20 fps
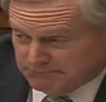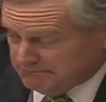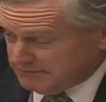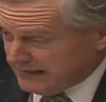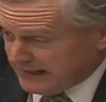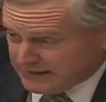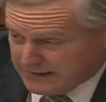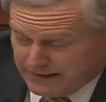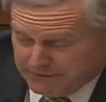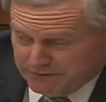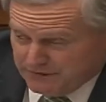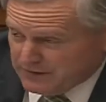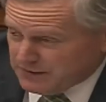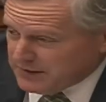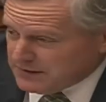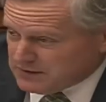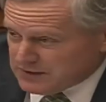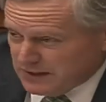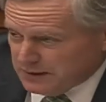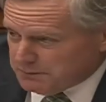at that
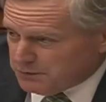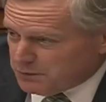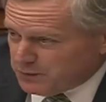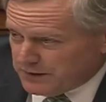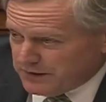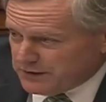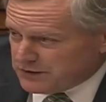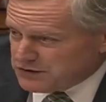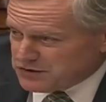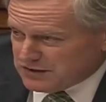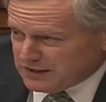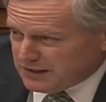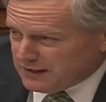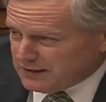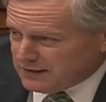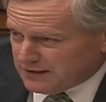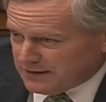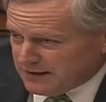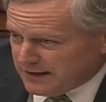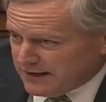very table where you're
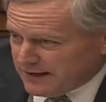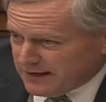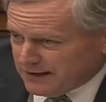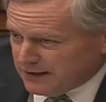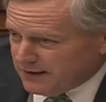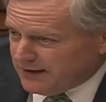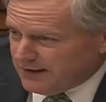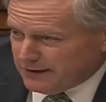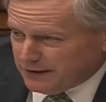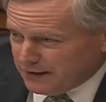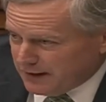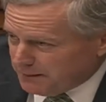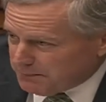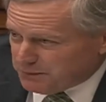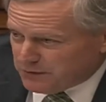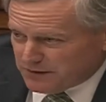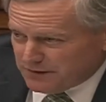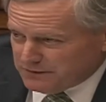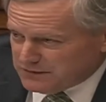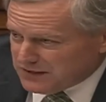sitting today a
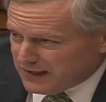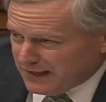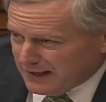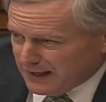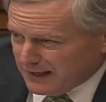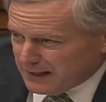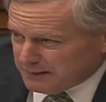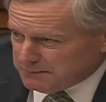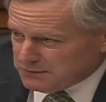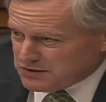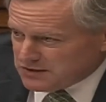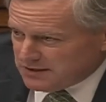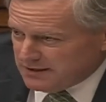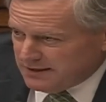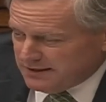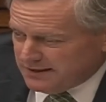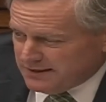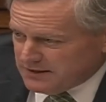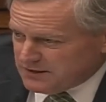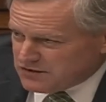number of times
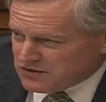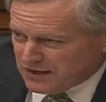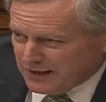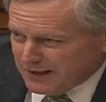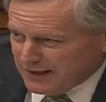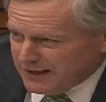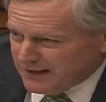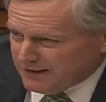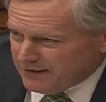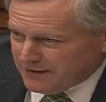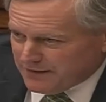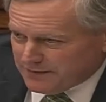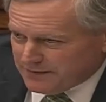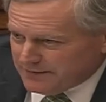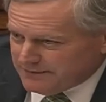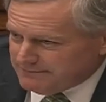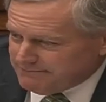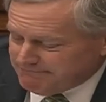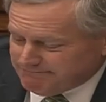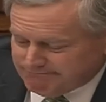saying that
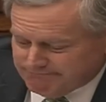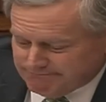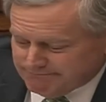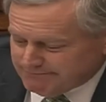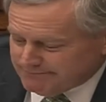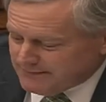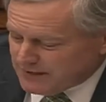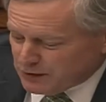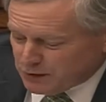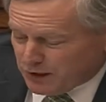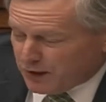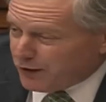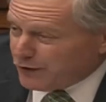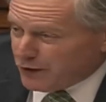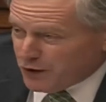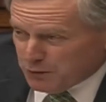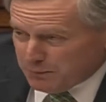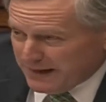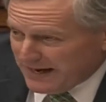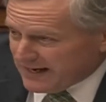there are
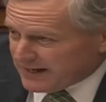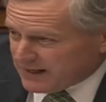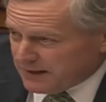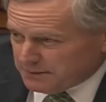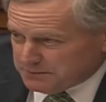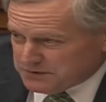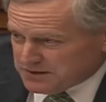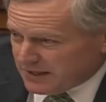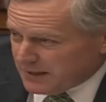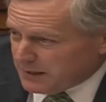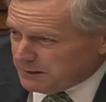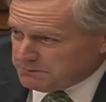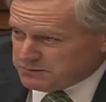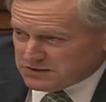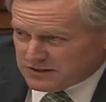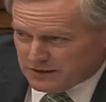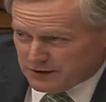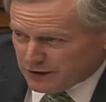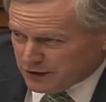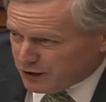no backup
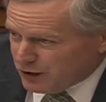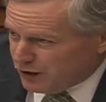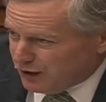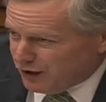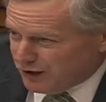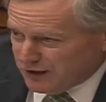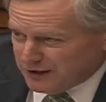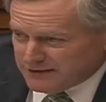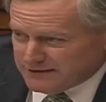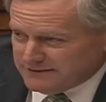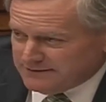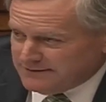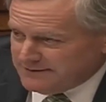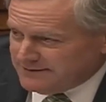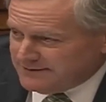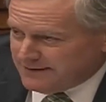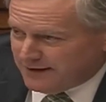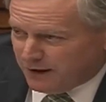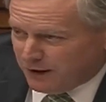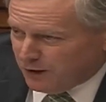tapes, they're gone,
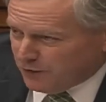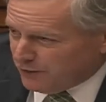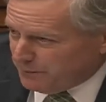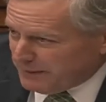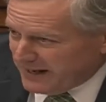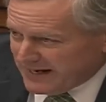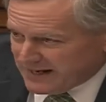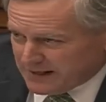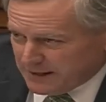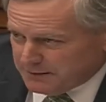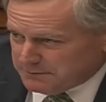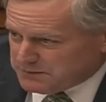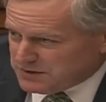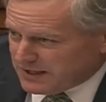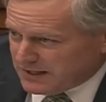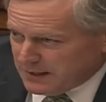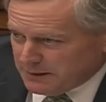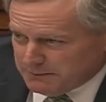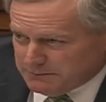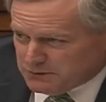all the backup
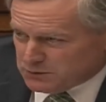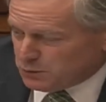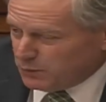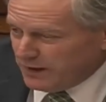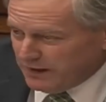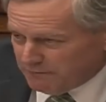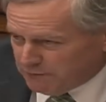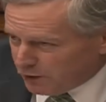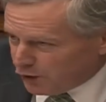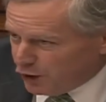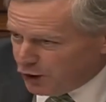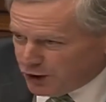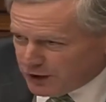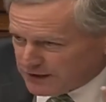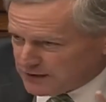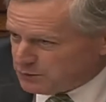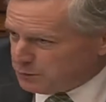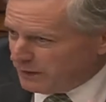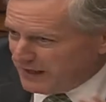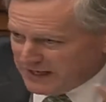tapes, we've
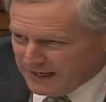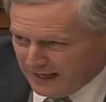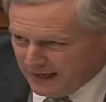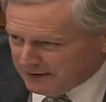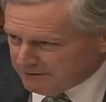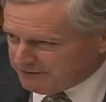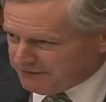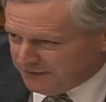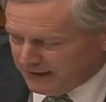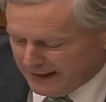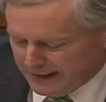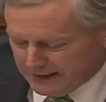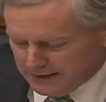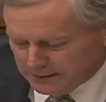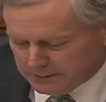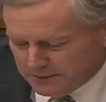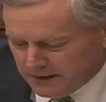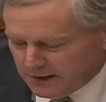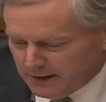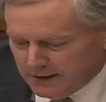looked, we can't find
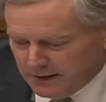them?